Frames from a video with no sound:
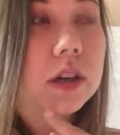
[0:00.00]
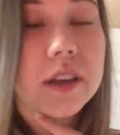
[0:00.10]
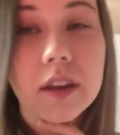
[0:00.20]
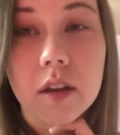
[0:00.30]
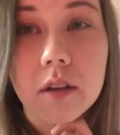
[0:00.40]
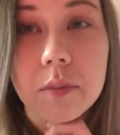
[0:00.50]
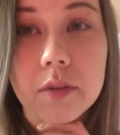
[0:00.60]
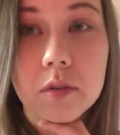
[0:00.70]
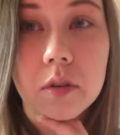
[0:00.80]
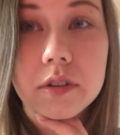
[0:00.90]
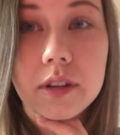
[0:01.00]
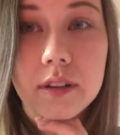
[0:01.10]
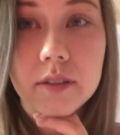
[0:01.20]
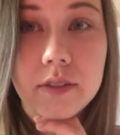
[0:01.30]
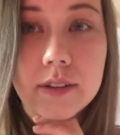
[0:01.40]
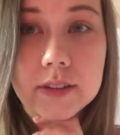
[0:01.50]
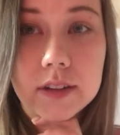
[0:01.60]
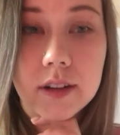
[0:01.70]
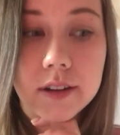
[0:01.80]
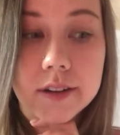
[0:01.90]
and I think I'm gonna be at school until like 5
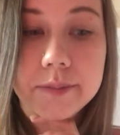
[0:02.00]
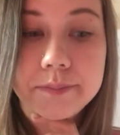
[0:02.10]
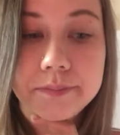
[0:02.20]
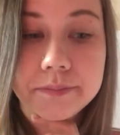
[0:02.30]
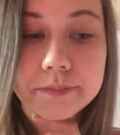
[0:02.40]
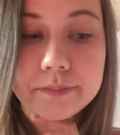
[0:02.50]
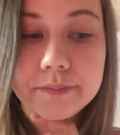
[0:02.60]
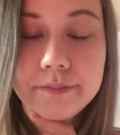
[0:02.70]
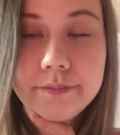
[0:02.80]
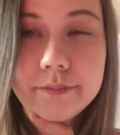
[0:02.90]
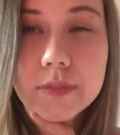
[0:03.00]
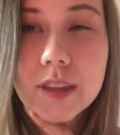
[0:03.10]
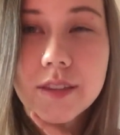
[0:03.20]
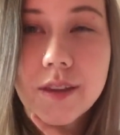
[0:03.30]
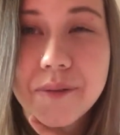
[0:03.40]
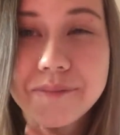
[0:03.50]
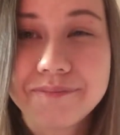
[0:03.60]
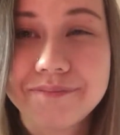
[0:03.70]
o'clock. So,